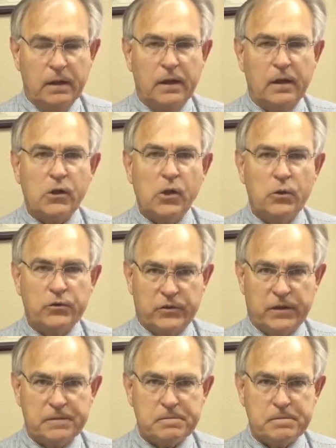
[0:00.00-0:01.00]
In
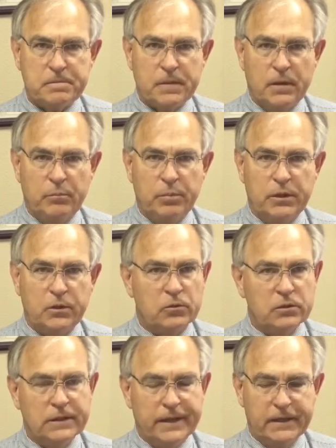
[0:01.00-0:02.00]
closing, be a
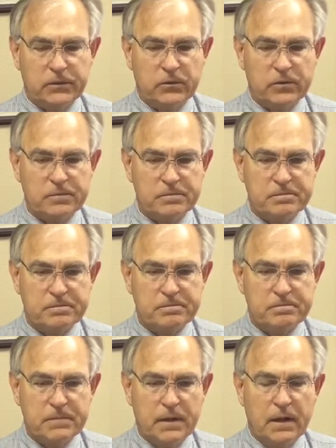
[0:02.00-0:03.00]
good landlord
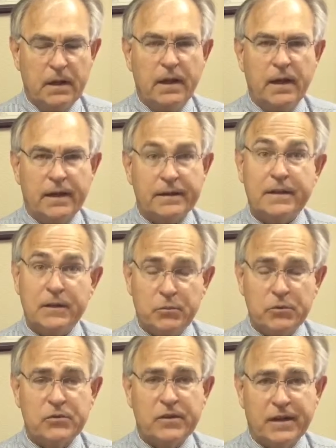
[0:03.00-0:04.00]
and keep
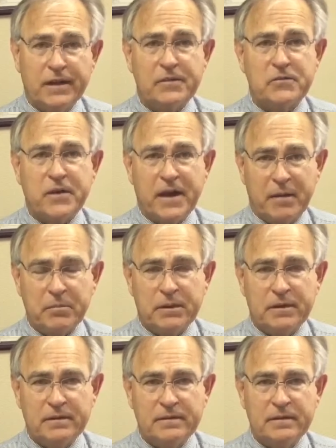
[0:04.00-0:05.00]
your tenants
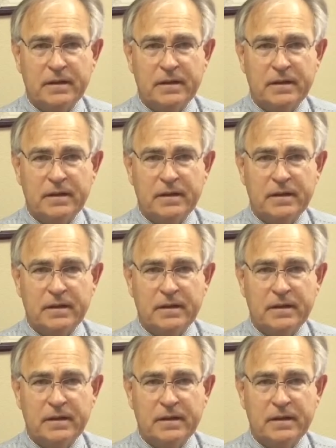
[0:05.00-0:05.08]
happy.